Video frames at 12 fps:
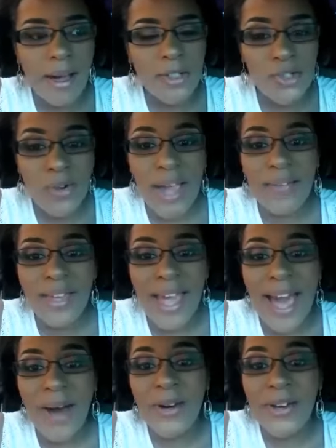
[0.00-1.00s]
driving
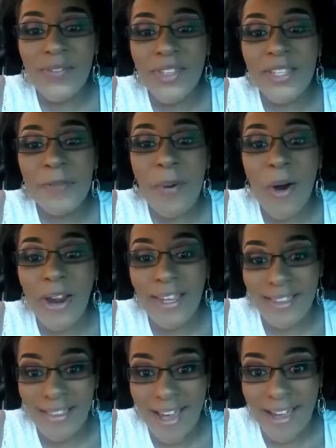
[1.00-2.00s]
out of this
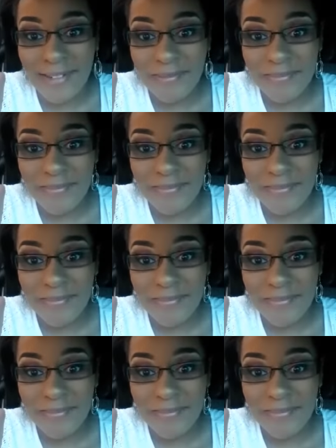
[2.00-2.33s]
parking lot.